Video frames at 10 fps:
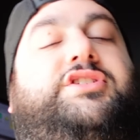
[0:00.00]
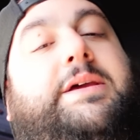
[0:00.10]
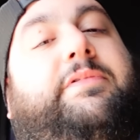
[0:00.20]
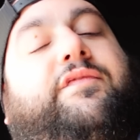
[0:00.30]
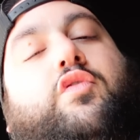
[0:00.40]

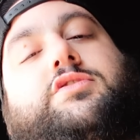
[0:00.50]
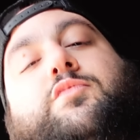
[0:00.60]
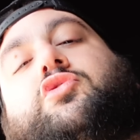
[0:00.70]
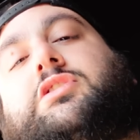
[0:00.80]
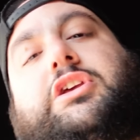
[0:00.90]
JB4 is
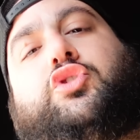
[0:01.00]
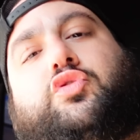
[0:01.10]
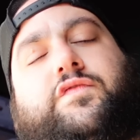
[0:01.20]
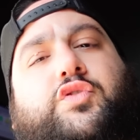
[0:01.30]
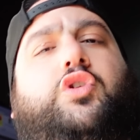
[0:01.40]
mostly
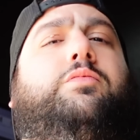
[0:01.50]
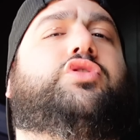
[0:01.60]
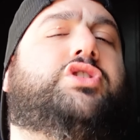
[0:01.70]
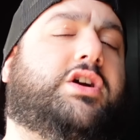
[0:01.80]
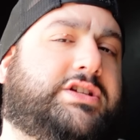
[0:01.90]
used for
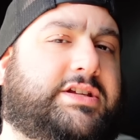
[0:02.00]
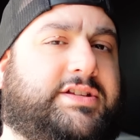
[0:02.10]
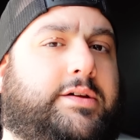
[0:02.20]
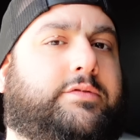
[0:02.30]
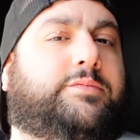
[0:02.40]
turbocharged
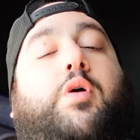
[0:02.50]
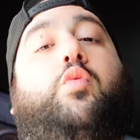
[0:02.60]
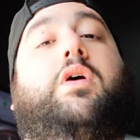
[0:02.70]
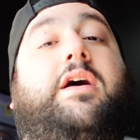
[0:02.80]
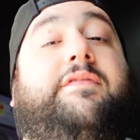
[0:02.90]
systems, but
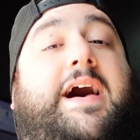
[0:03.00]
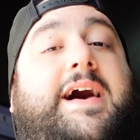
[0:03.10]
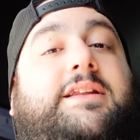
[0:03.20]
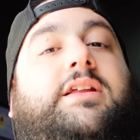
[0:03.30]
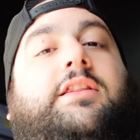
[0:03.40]
we have
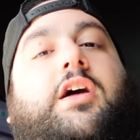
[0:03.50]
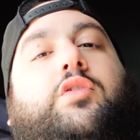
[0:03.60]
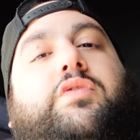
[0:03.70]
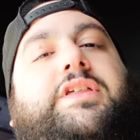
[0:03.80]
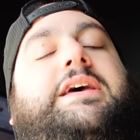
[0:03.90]
had
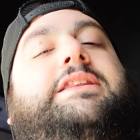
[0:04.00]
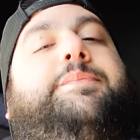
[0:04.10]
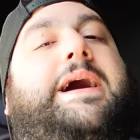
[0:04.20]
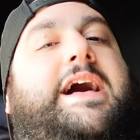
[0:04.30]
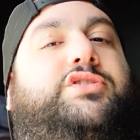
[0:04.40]
luck with it in the
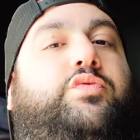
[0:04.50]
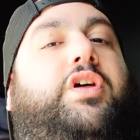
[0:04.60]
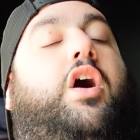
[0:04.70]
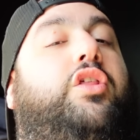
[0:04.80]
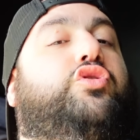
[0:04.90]
past with
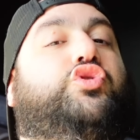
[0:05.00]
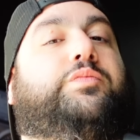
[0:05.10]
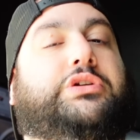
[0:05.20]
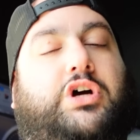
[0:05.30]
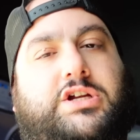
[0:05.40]
other
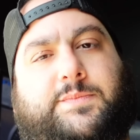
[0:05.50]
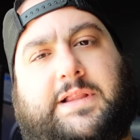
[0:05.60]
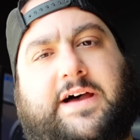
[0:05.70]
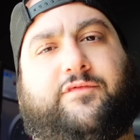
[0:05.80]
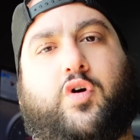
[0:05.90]
supercharged
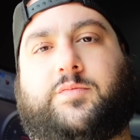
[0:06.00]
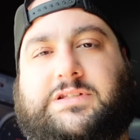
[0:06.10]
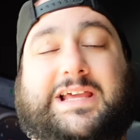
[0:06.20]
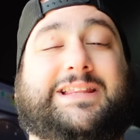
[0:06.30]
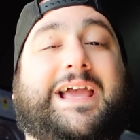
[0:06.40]
platforms
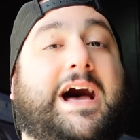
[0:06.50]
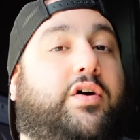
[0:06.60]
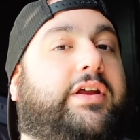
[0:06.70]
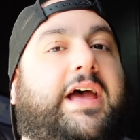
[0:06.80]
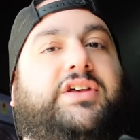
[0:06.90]
like the
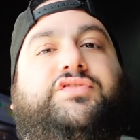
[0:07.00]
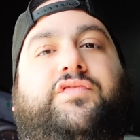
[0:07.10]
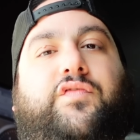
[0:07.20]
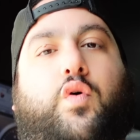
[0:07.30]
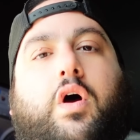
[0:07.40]
Audi
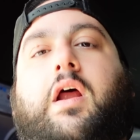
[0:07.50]
S4.